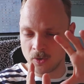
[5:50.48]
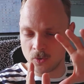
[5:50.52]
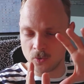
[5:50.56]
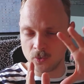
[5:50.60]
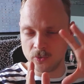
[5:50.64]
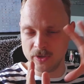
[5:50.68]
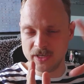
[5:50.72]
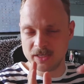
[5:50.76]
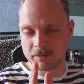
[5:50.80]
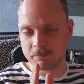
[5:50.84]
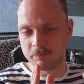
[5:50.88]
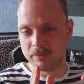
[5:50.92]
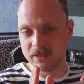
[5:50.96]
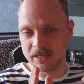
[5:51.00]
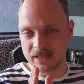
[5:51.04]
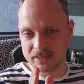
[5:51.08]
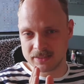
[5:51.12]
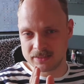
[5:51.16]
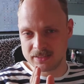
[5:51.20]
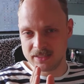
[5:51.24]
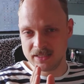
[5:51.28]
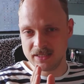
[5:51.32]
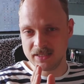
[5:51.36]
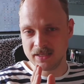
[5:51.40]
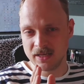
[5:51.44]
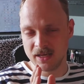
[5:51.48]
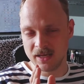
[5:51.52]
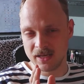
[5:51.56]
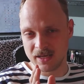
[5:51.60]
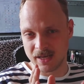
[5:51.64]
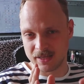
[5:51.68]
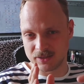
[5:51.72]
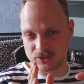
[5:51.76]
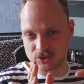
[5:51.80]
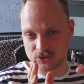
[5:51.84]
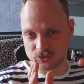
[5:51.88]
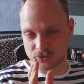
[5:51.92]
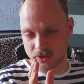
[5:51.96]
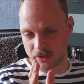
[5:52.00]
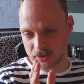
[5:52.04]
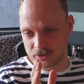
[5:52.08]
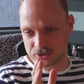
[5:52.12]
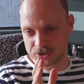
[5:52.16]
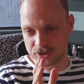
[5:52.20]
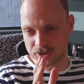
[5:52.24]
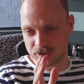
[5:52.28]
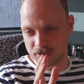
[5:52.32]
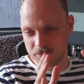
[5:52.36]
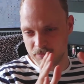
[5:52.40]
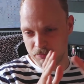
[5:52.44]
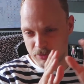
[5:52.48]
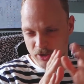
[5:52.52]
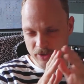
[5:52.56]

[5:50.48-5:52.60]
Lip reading: readability and structure,